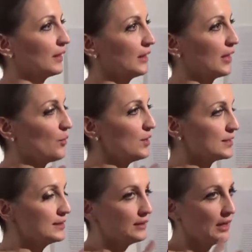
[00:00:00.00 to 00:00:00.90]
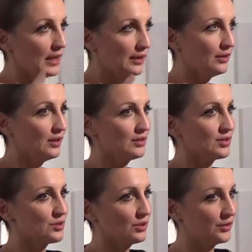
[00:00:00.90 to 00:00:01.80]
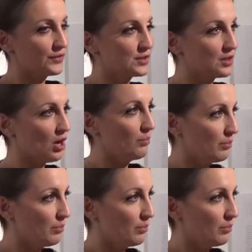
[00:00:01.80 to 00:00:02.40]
there was not a sort of stop,